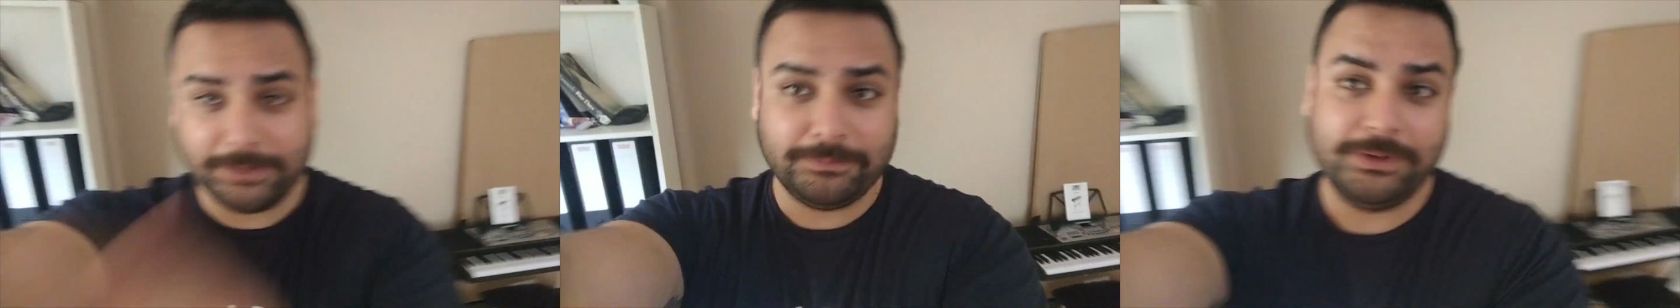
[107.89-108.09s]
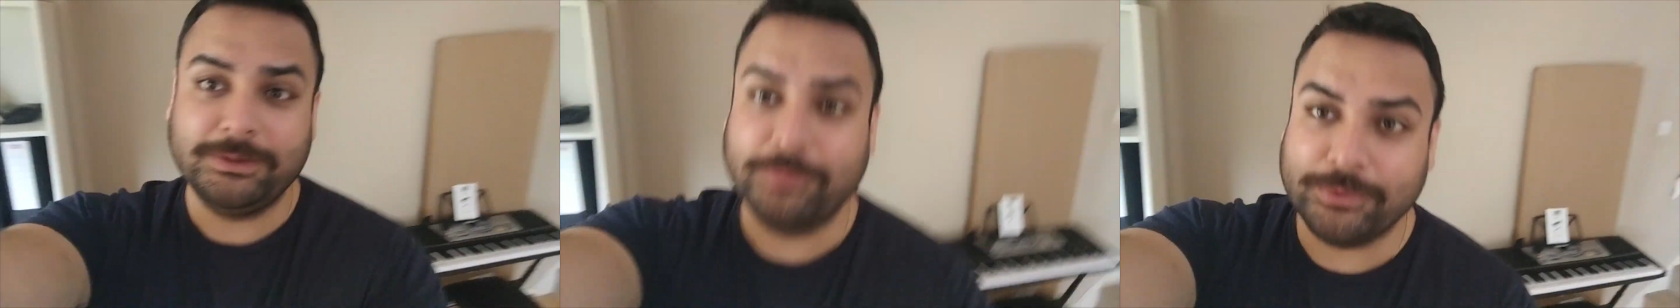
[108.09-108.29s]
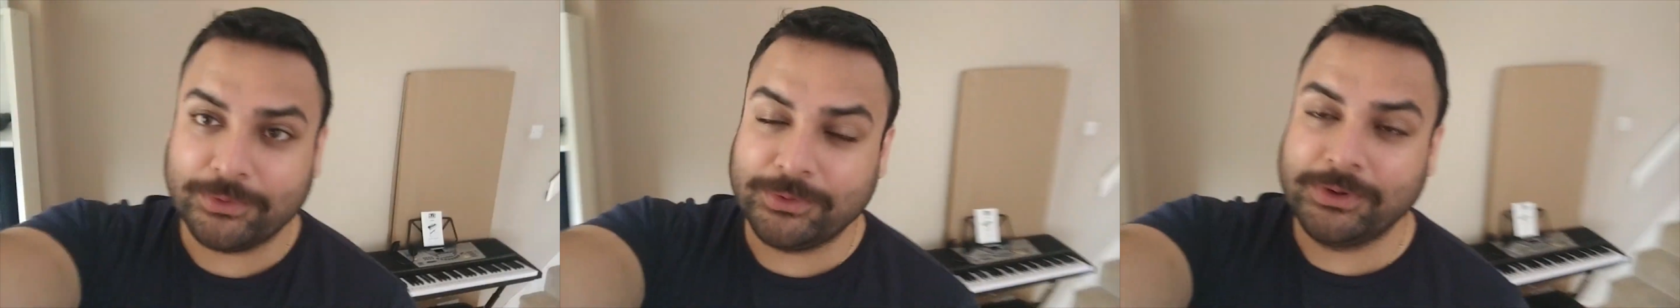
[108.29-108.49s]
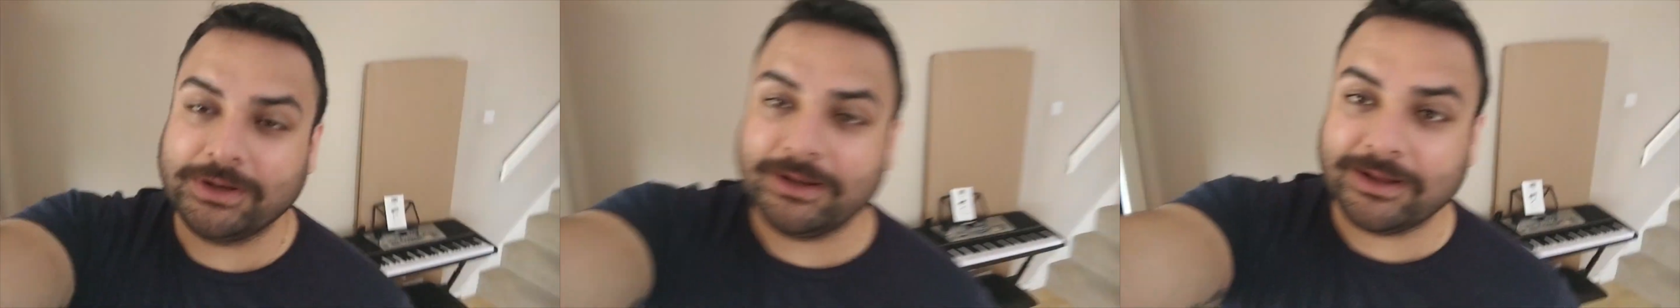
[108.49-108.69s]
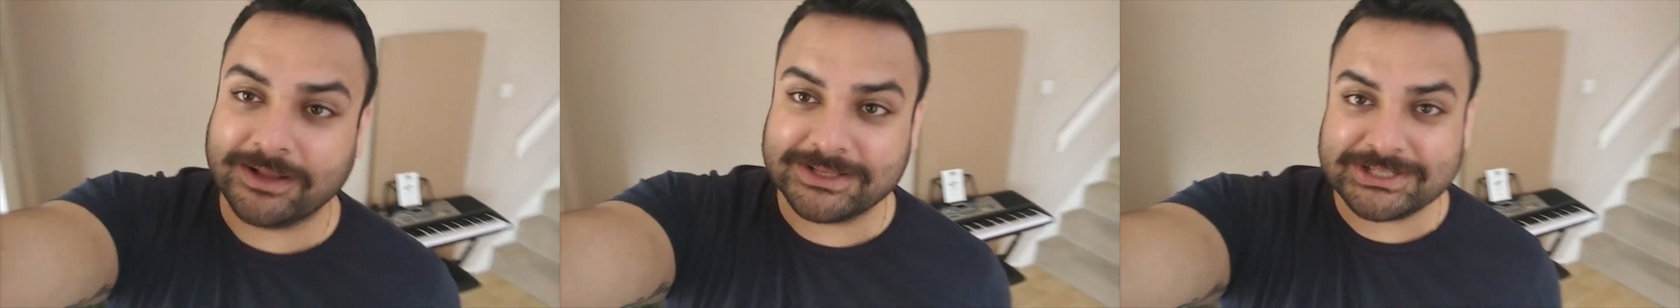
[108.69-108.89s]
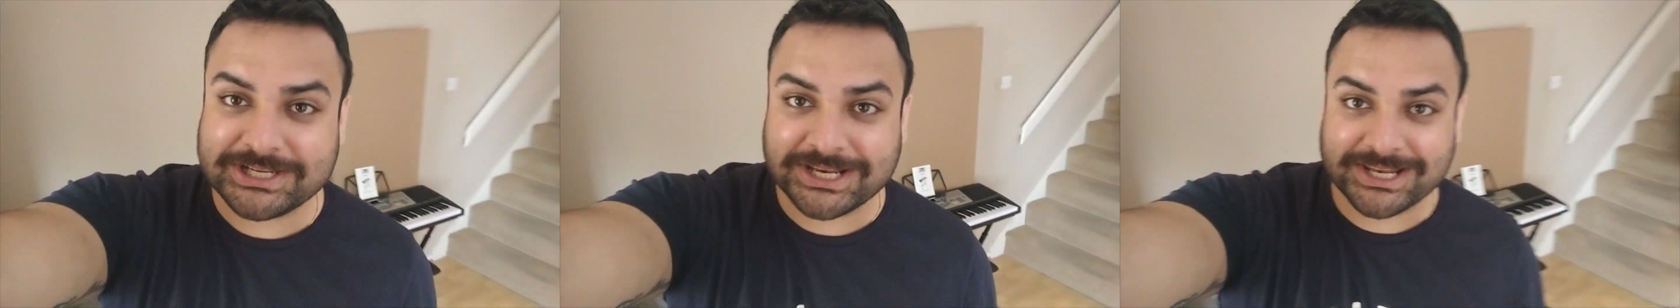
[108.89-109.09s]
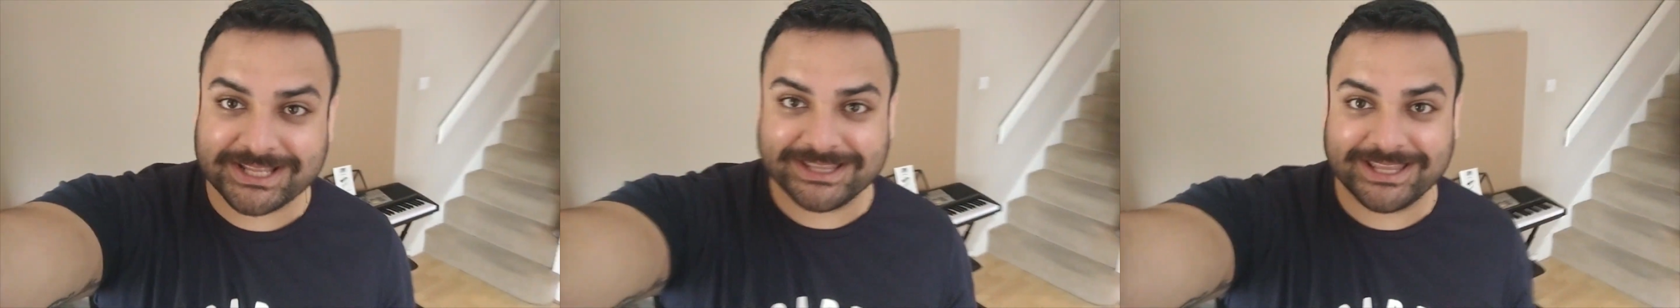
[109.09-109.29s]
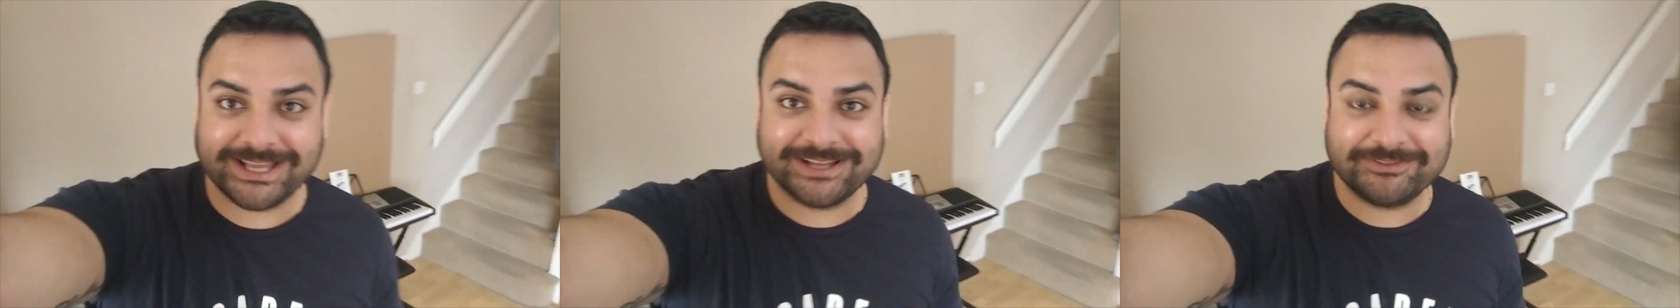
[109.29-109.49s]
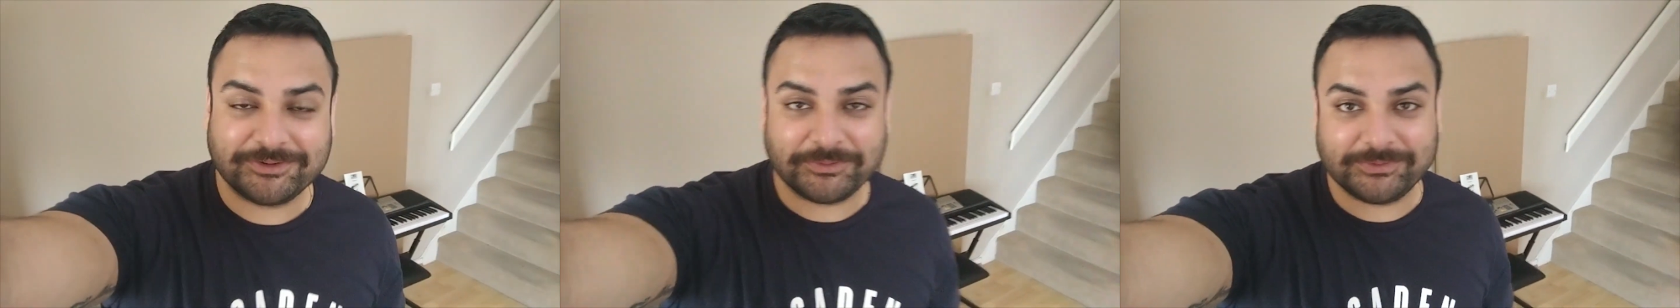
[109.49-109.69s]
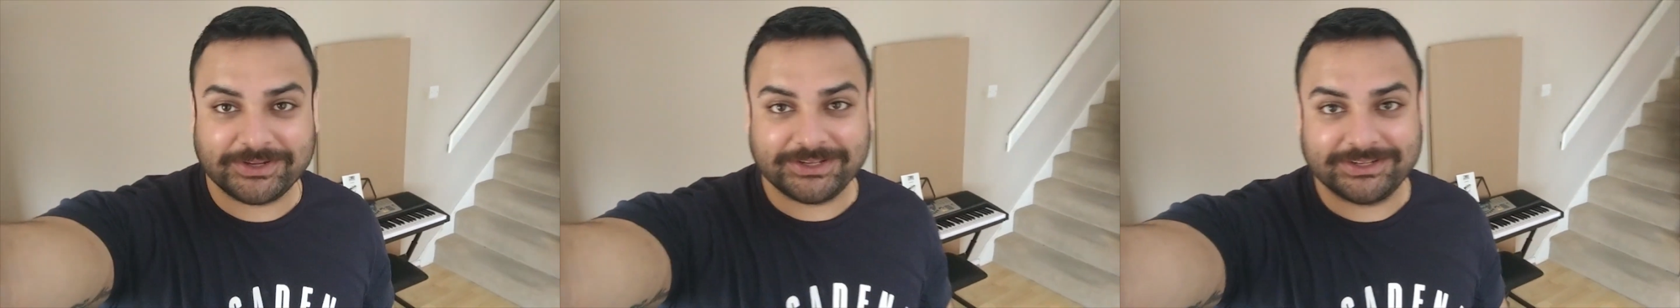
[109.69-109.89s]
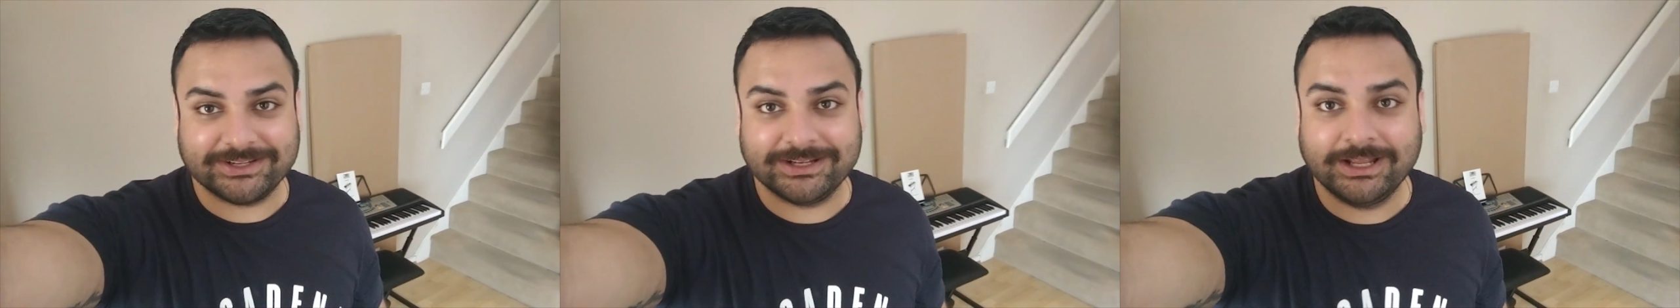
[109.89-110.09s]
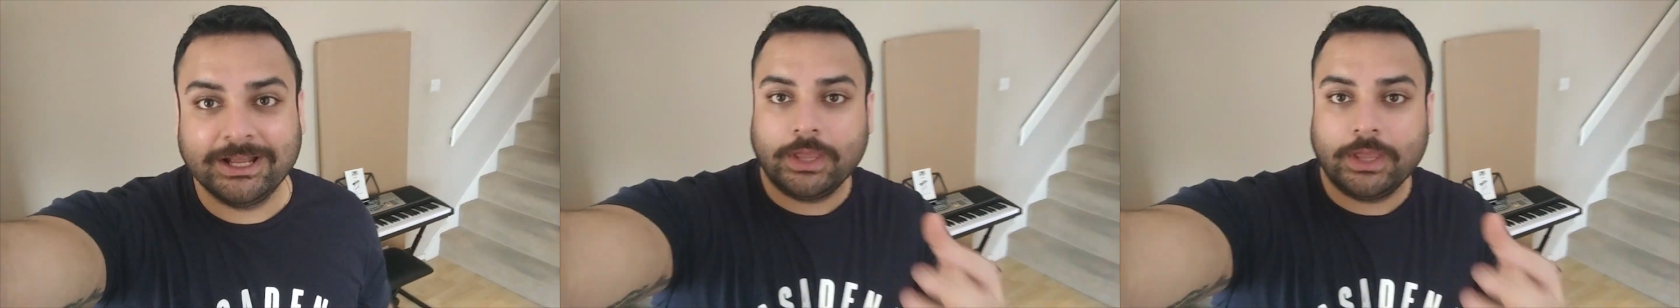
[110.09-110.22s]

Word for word: people uh, chilling there from London.